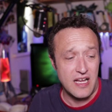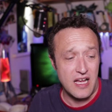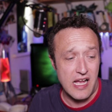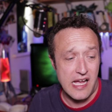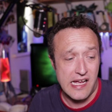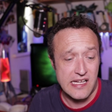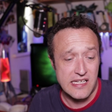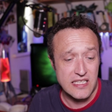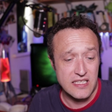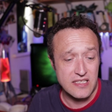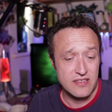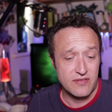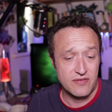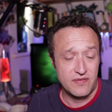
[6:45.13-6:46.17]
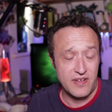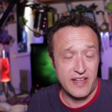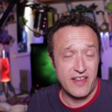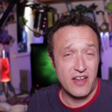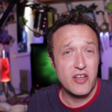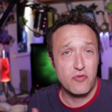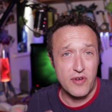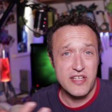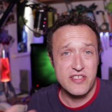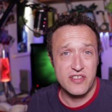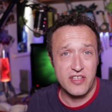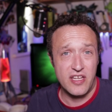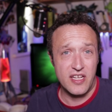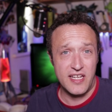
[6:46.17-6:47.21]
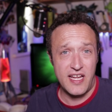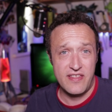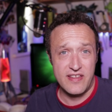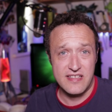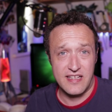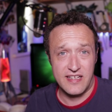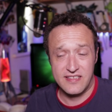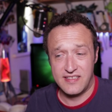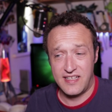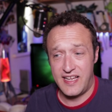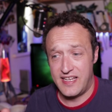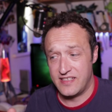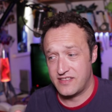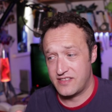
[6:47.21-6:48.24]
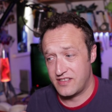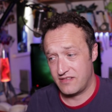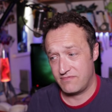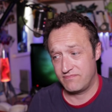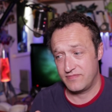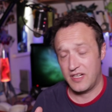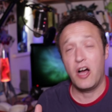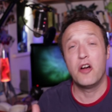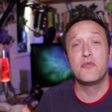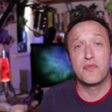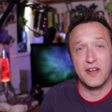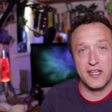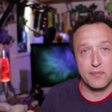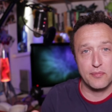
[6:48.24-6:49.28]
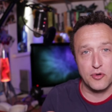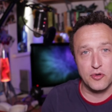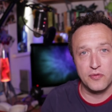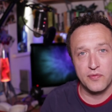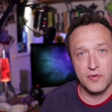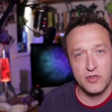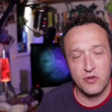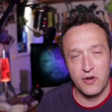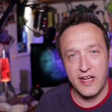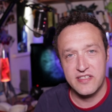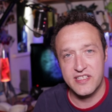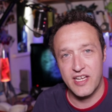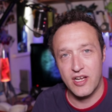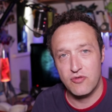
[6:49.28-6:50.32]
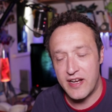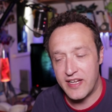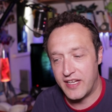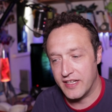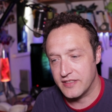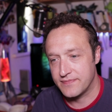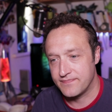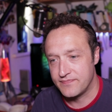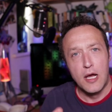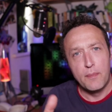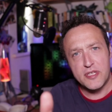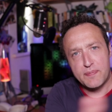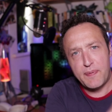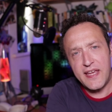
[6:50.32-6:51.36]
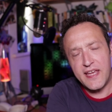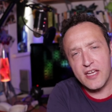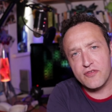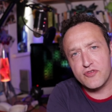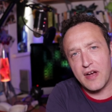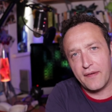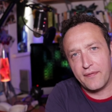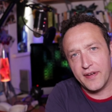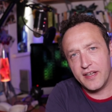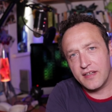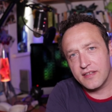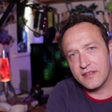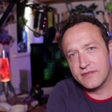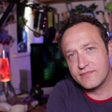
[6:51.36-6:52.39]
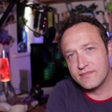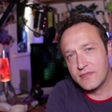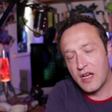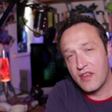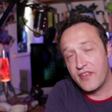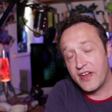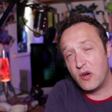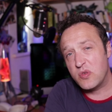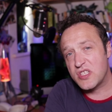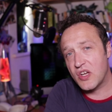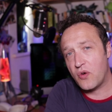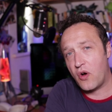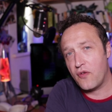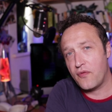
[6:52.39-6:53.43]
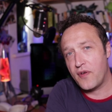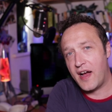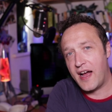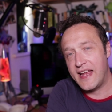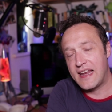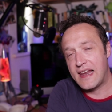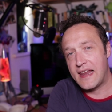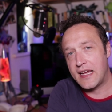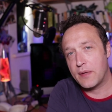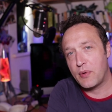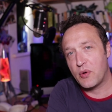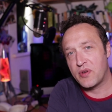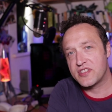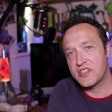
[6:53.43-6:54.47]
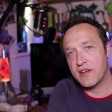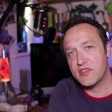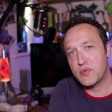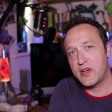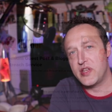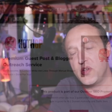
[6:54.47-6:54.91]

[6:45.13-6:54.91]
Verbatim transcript: And really the only reason that you're going to get these links is to hopefully improve your S E O rankings. But speaking of traffic, they also offer a link building service where